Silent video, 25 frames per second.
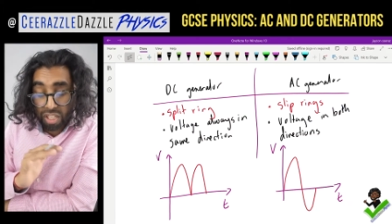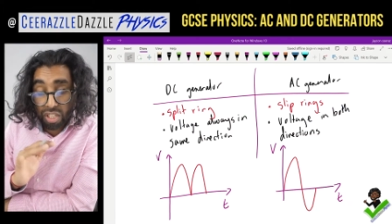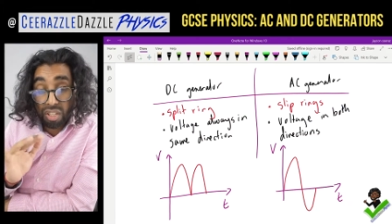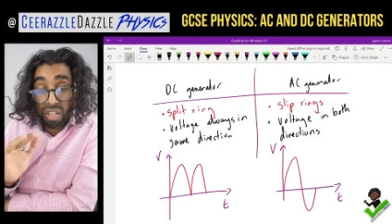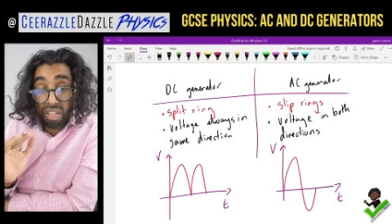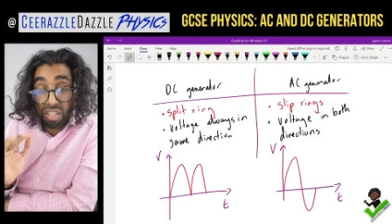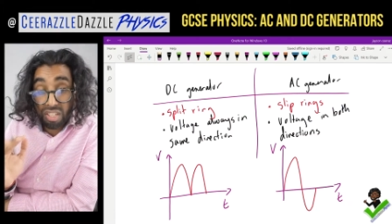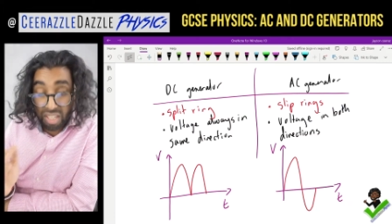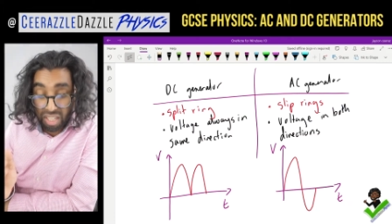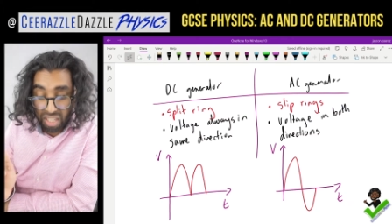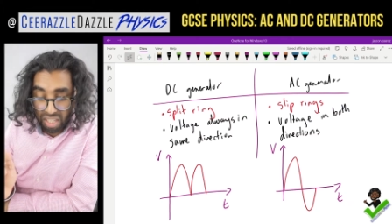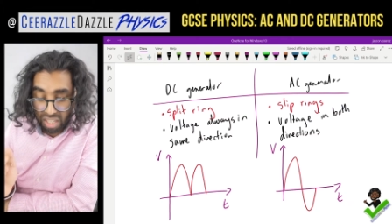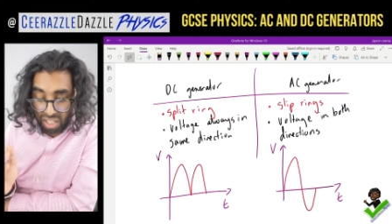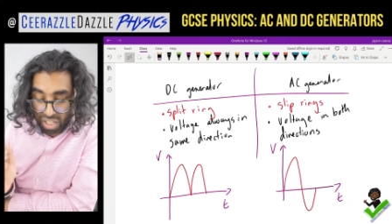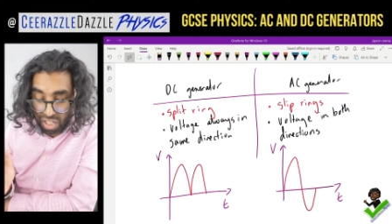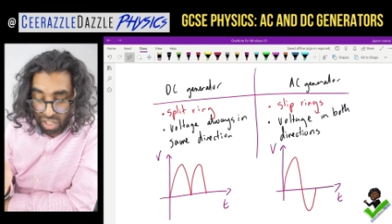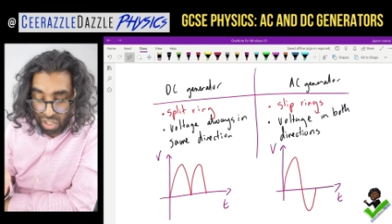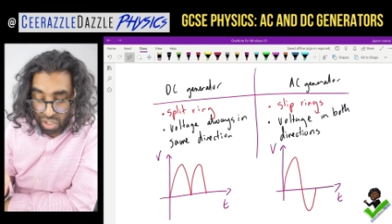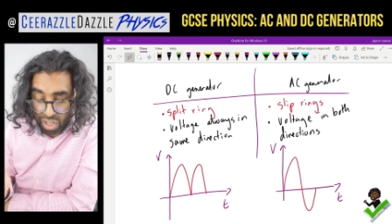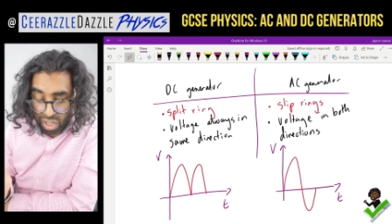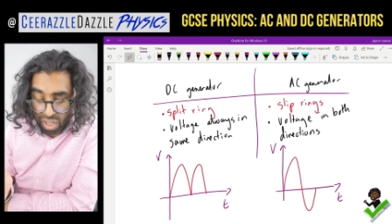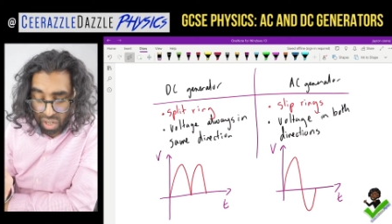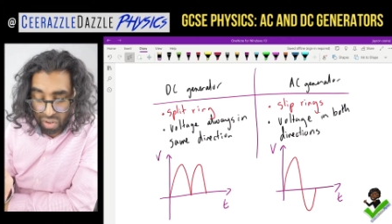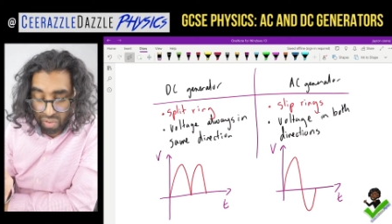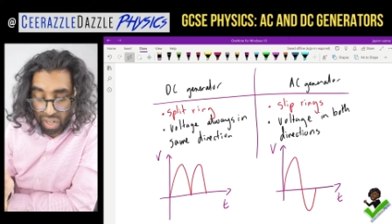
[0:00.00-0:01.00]
So the
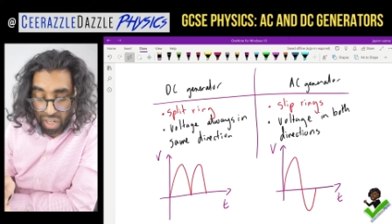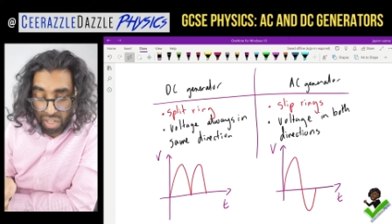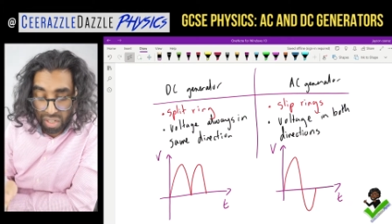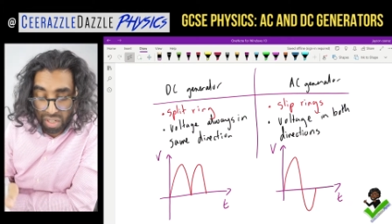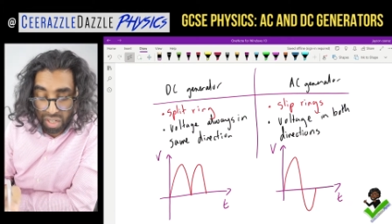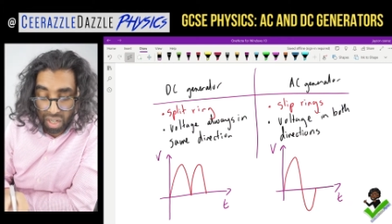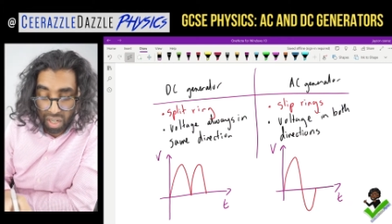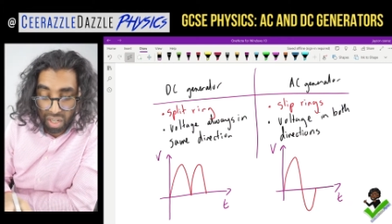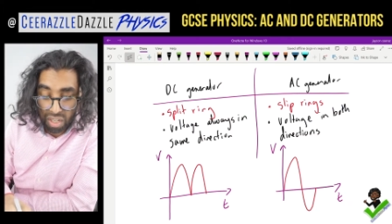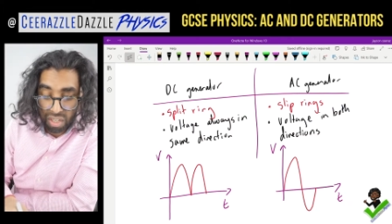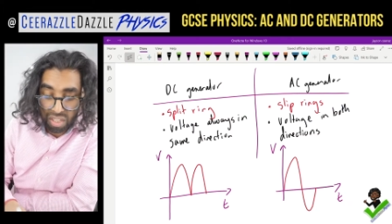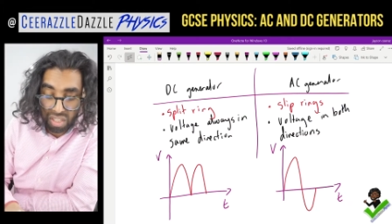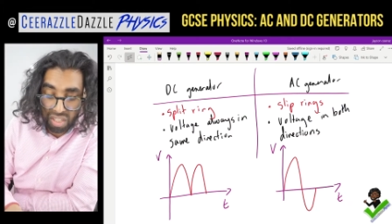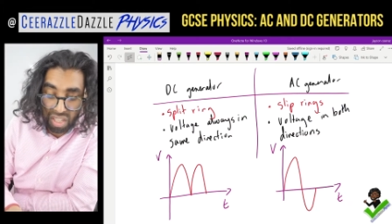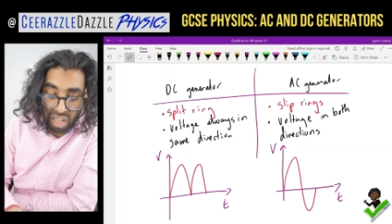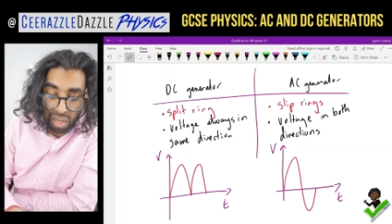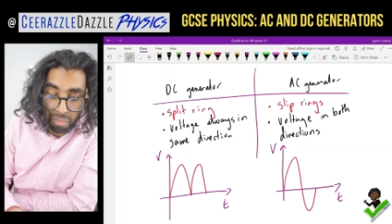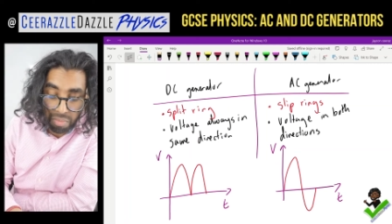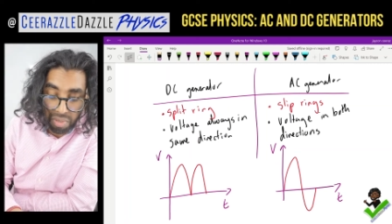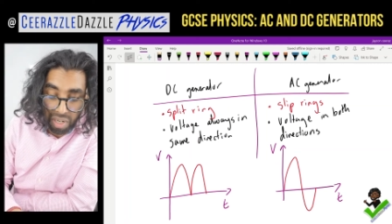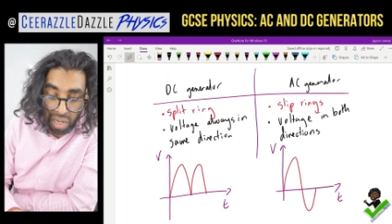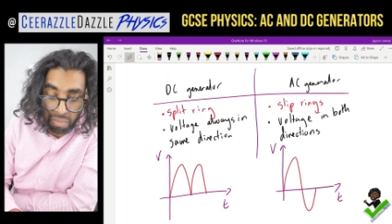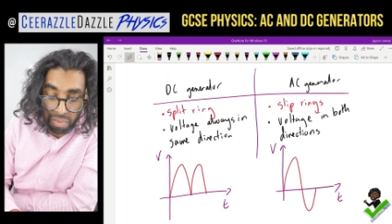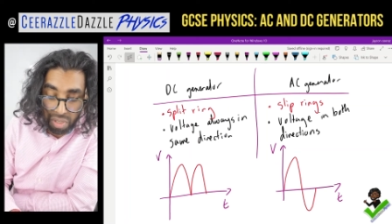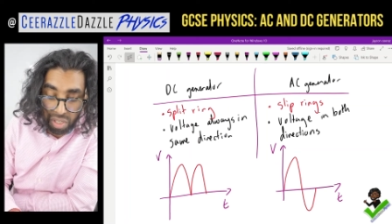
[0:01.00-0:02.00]
DC generator,
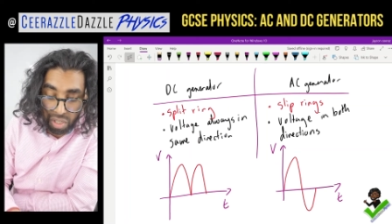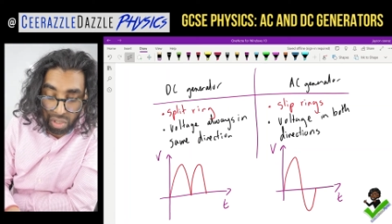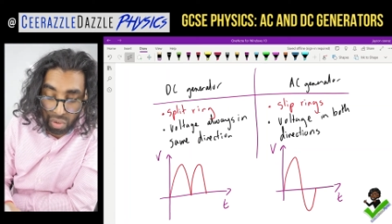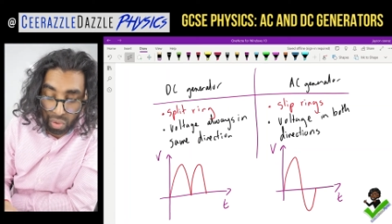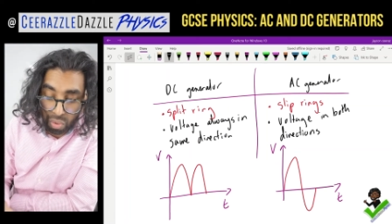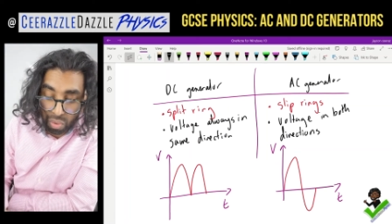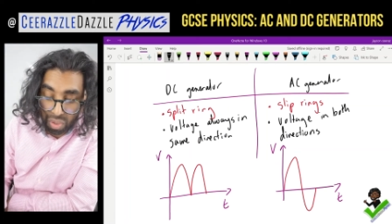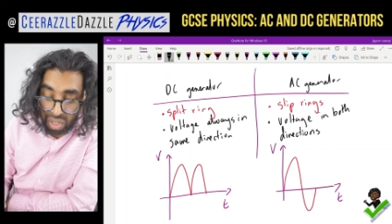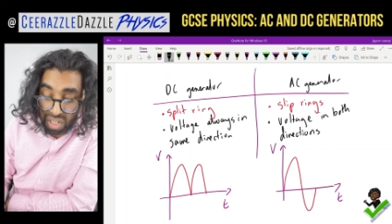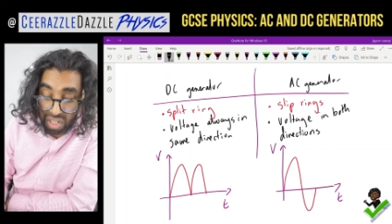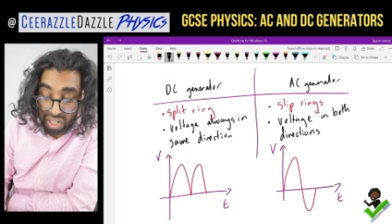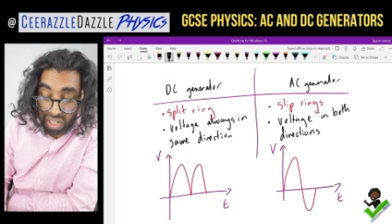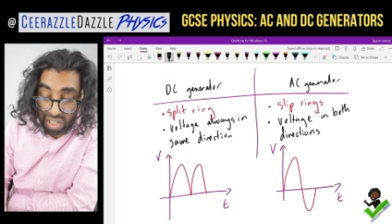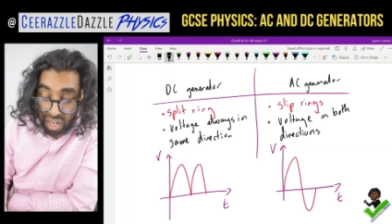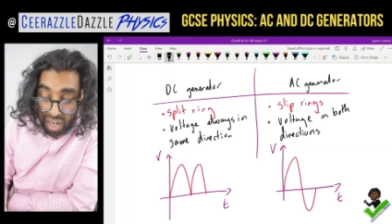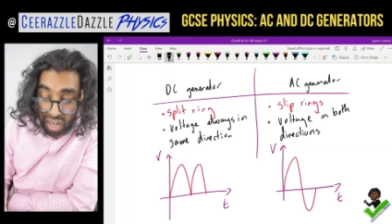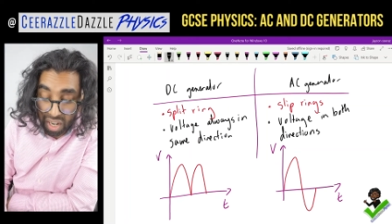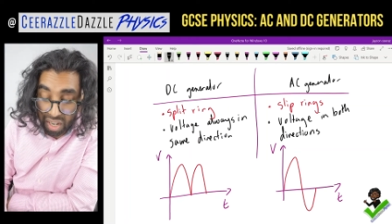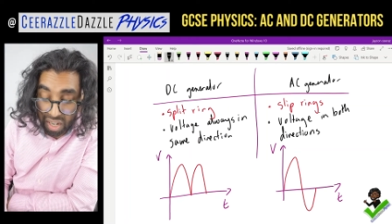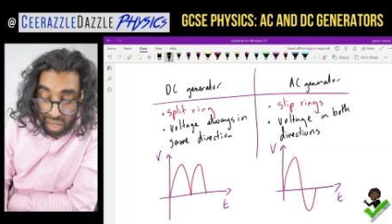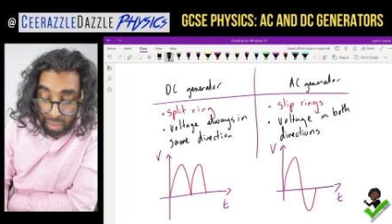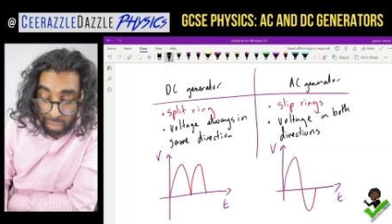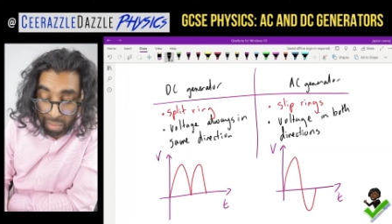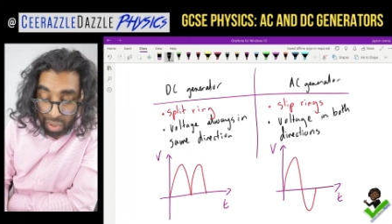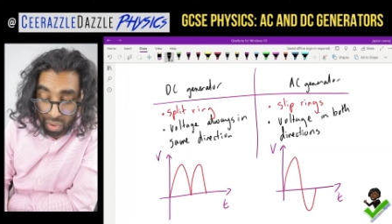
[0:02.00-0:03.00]
sometimes it's called a
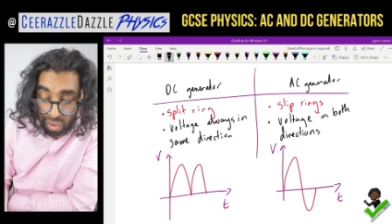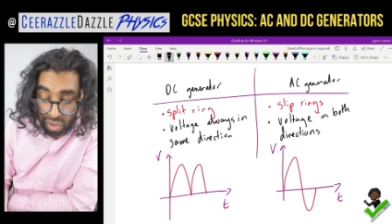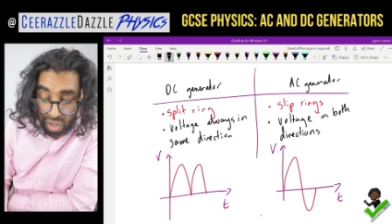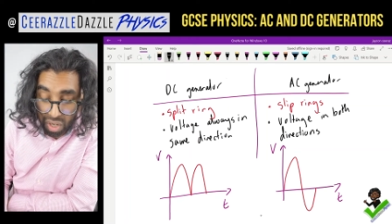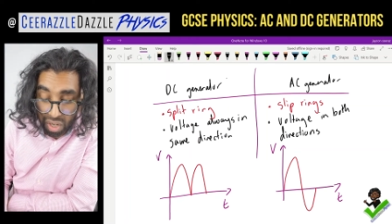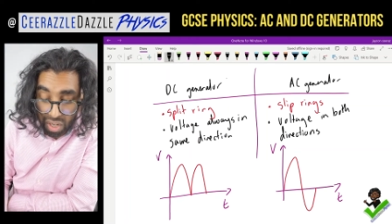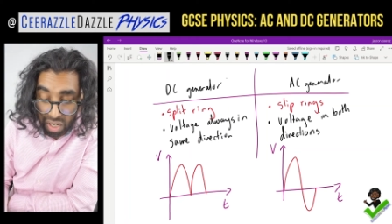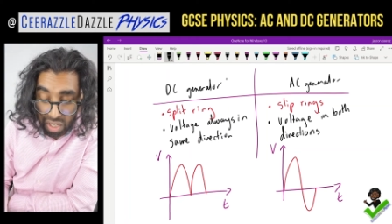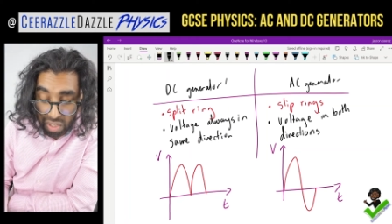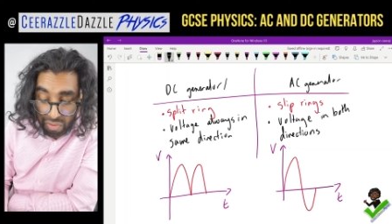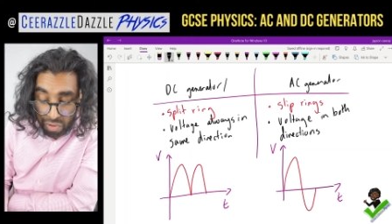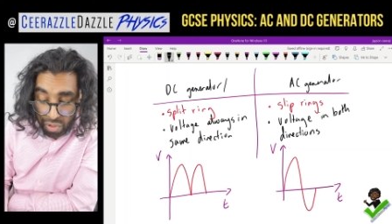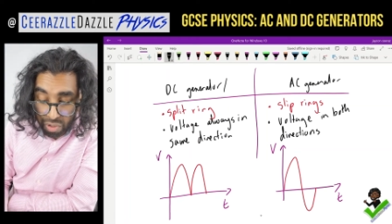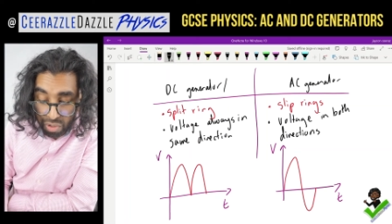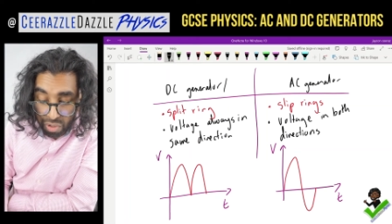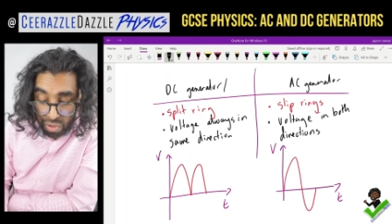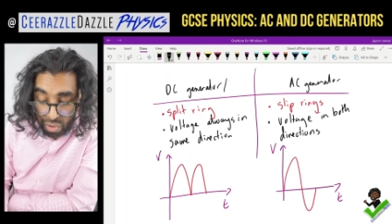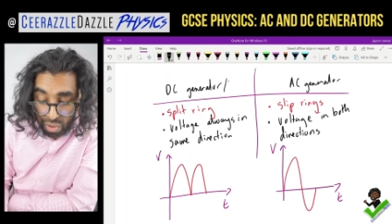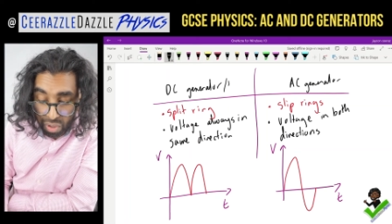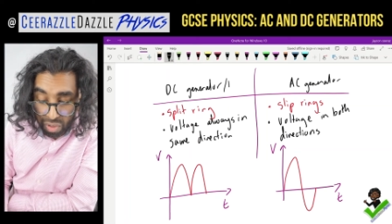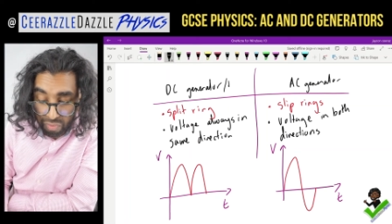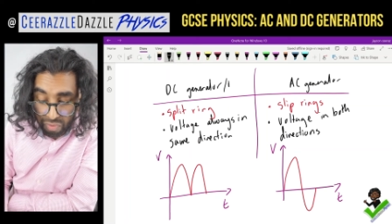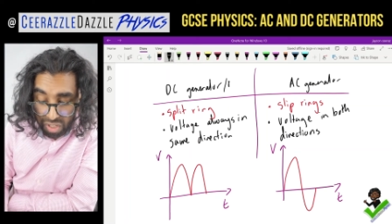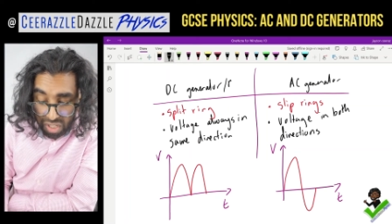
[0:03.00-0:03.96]
dynamo, guys, for short.